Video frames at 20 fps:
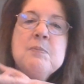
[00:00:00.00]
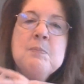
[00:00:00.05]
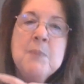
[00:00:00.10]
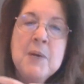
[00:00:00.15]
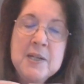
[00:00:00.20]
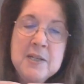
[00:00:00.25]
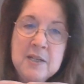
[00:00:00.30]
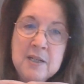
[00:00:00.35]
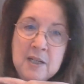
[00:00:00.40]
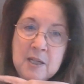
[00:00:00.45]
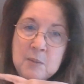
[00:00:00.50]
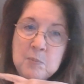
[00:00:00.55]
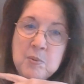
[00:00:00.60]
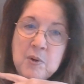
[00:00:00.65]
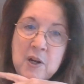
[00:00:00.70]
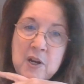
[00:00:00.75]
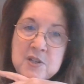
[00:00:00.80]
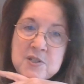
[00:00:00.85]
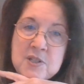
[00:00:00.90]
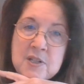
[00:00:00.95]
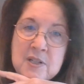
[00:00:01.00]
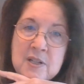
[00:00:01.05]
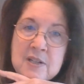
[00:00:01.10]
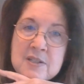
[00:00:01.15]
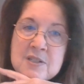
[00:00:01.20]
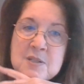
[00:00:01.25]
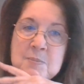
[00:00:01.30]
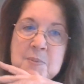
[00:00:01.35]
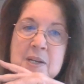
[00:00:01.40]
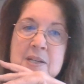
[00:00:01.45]
my knitting project
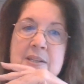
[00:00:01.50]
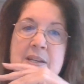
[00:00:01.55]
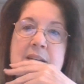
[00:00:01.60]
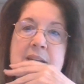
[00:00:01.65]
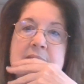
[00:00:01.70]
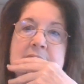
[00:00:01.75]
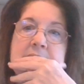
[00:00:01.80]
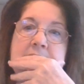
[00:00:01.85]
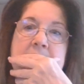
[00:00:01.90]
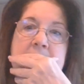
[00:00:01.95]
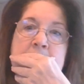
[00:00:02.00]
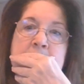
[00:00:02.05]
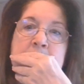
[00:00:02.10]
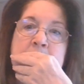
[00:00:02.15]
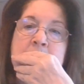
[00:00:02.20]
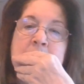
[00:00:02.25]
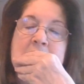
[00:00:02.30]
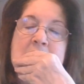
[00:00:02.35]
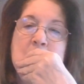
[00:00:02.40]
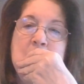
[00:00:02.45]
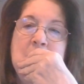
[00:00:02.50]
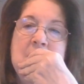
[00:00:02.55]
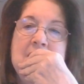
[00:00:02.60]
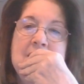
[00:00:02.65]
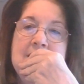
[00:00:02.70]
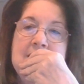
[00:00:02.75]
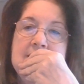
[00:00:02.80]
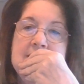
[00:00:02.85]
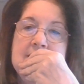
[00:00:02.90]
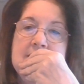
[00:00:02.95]
next to my desk
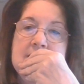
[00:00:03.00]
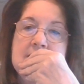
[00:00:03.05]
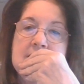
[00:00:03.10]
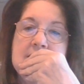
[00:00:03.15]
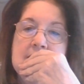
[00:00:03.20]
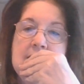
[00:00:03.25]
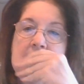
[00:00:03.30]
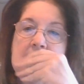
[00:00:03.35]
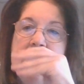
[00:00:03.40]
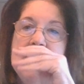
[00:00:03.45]
because